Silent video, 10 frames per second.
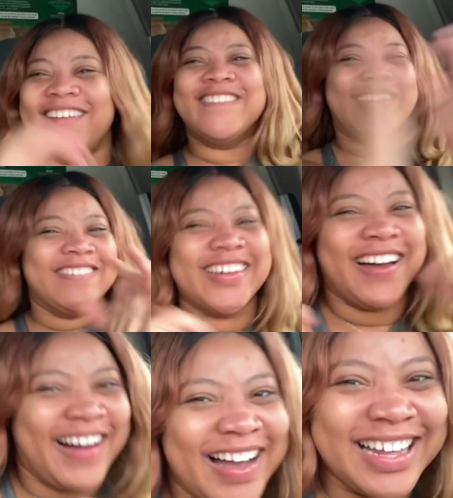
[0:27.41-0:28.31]
be
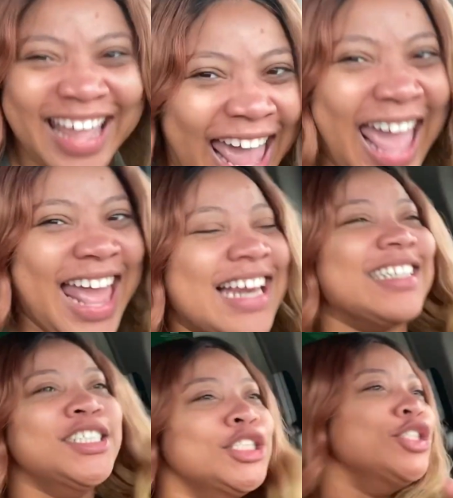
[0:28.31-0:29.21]
vlogging.
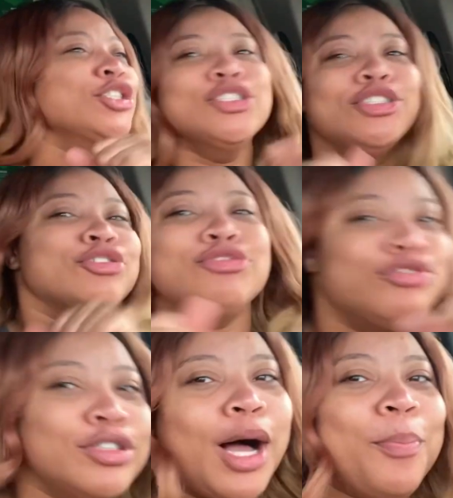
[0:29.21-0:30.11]

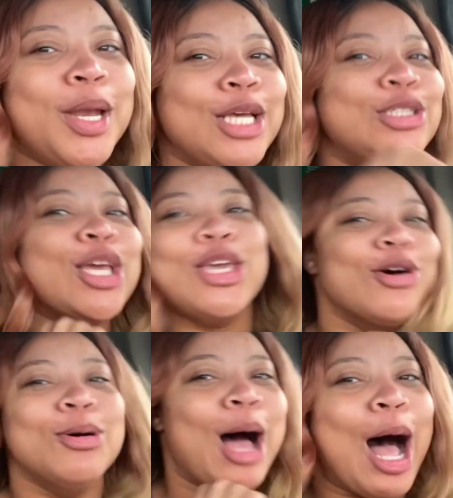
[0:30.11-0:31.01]
But is it
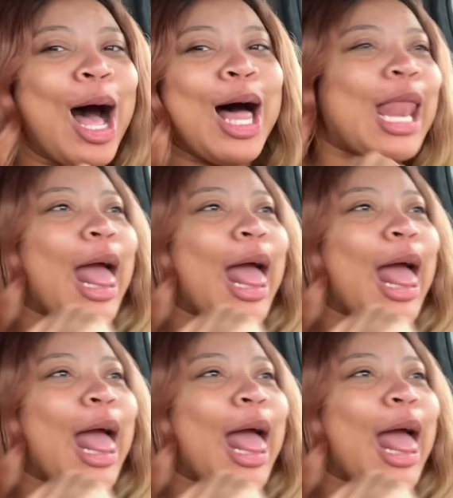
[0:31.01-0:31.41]
U-Haul?